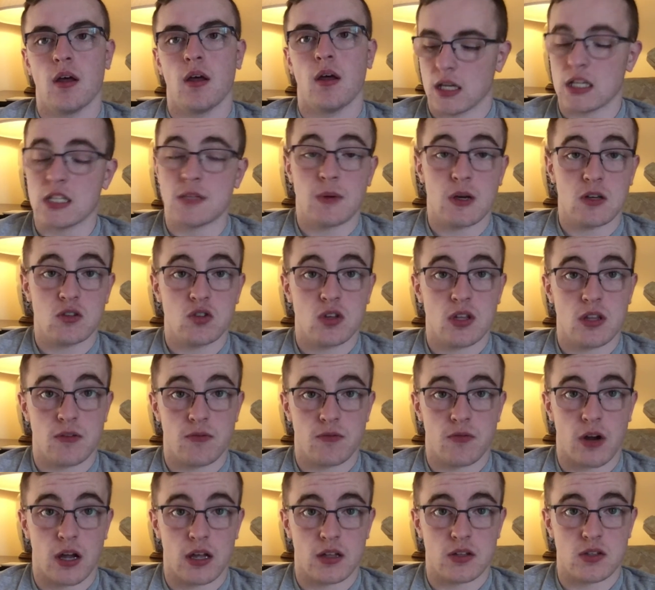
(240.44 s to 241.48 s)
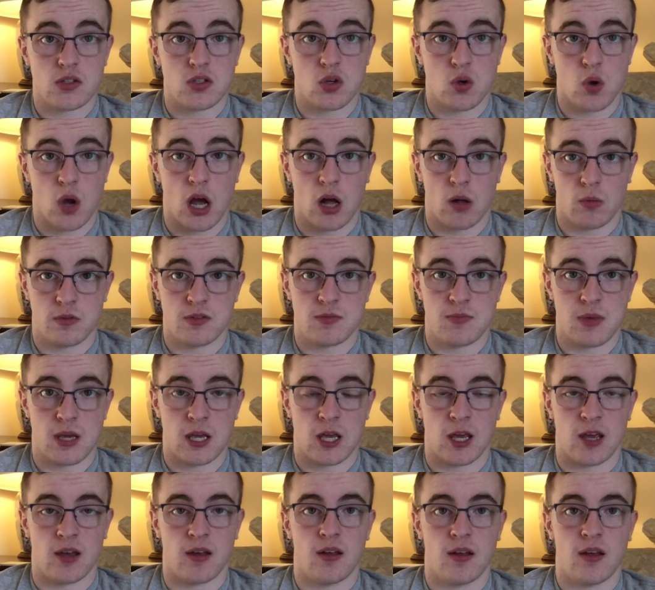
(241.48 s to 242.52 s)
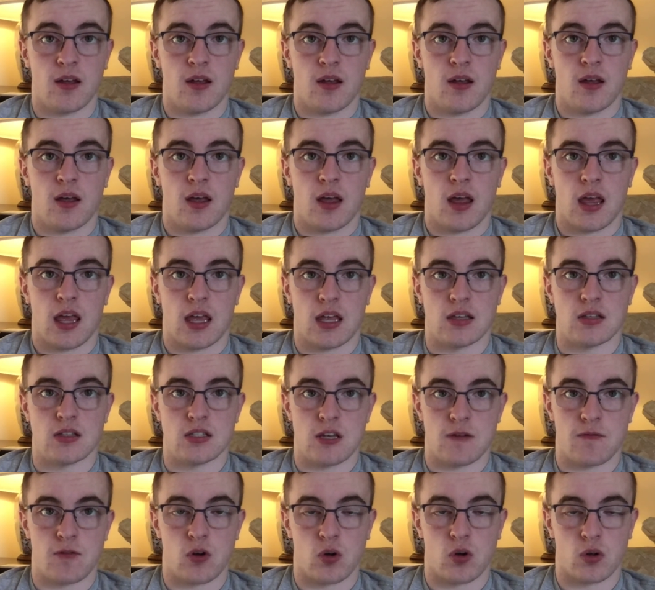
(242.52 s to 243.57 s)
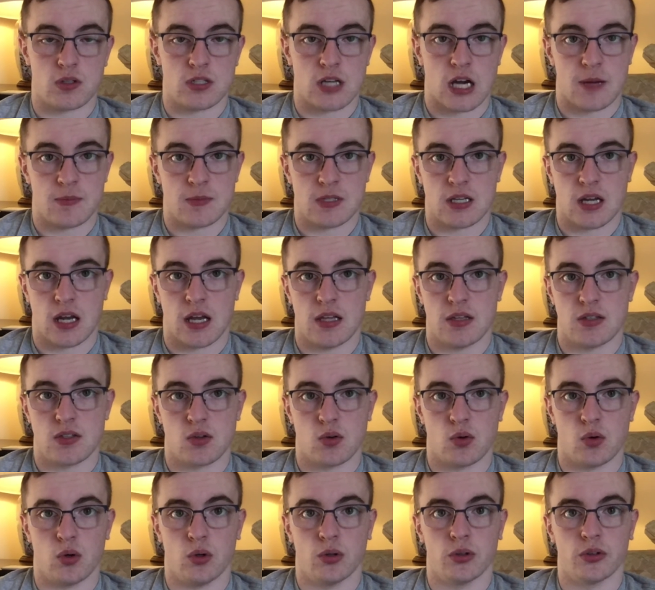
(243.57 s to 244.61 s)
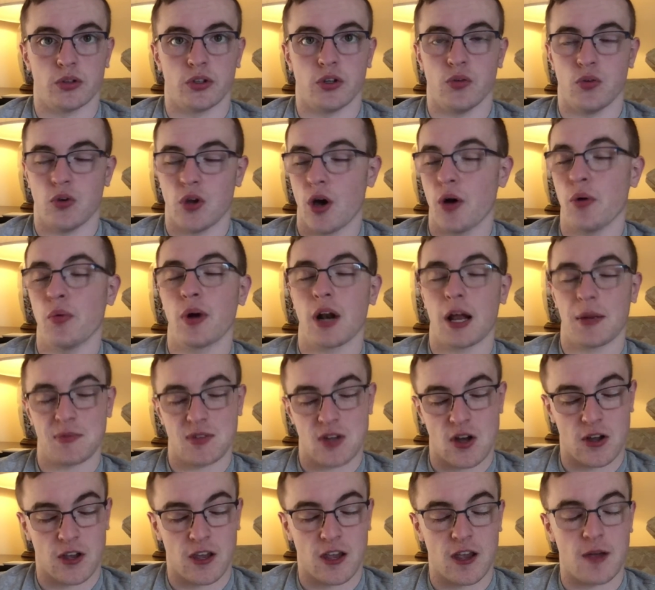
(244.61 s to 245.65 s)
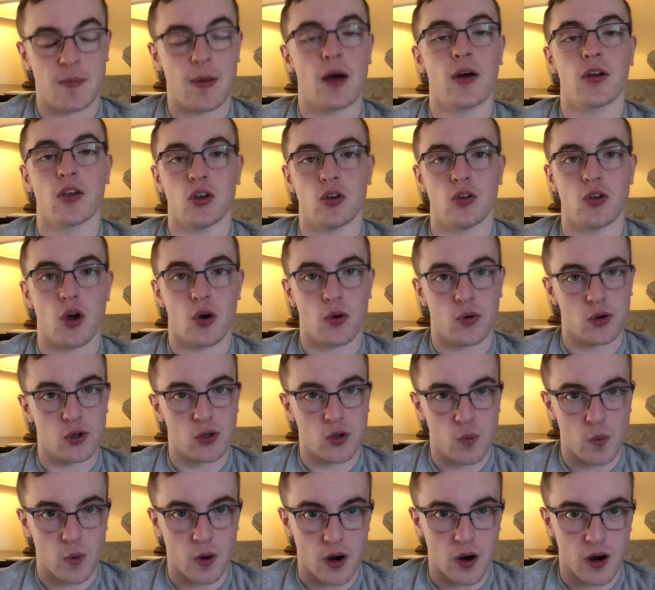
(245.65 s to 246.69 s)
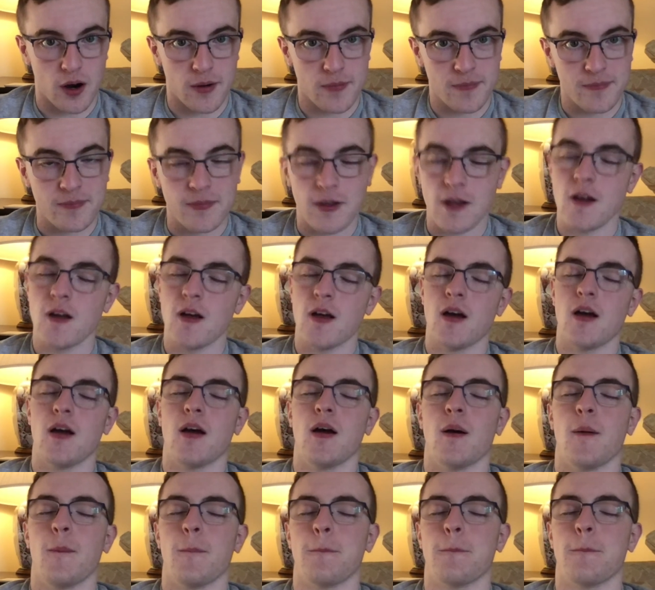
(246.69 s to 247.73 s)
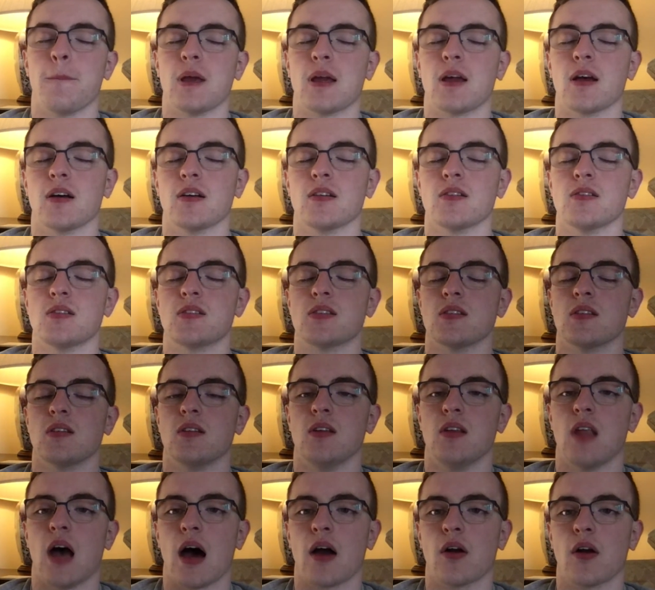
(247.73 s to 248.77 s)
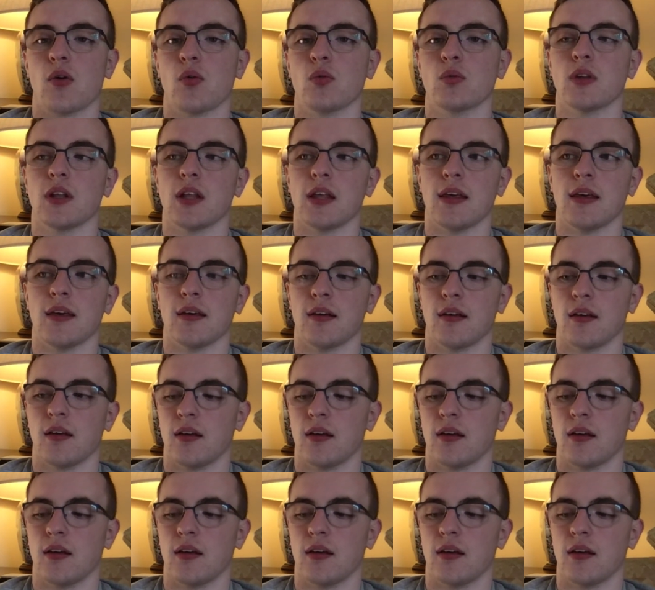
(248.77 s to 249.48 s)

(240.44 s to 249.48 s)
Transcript: especially the friends who helped me in difficult times in high school. You know what I'm talking about and you know who you are because not only